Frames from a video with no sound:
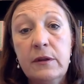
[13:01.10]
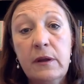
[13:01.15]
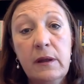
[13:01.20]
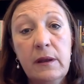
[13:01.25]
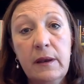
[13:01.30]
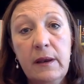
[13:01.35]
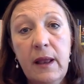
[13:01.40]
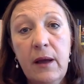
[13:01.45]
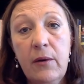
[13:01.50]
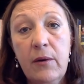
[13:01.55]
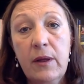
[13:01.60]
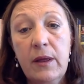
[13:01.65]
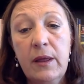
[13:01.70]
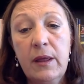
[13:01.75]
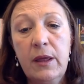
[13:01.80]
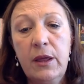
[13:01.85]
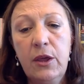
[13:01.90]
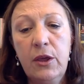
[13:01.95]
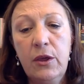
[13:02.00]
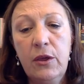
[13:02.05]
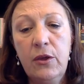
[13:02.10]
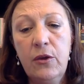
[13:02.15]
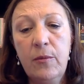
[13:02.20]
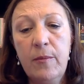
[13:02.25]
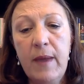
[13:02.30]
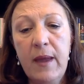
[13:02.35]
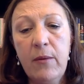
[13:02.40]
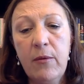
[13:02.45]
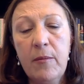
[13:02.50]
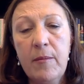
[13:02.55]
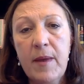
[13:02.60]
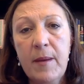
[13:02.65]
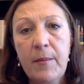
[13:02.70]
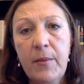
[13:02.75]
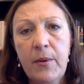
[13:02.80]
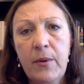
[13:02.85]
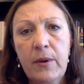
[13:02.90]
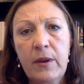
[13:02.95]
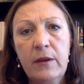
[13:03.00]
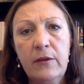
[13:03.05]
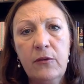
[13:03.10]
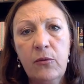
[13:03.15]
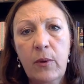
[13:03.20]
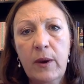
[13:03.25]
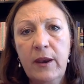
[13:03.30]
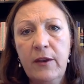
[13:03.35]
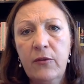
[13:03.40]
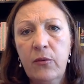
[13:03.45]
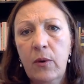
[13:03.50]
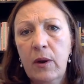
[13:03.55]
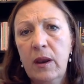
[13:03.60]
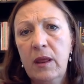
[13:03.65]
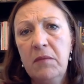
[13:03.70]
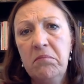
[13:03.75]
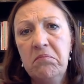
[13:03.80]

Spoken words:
Now, you may remember in 2020,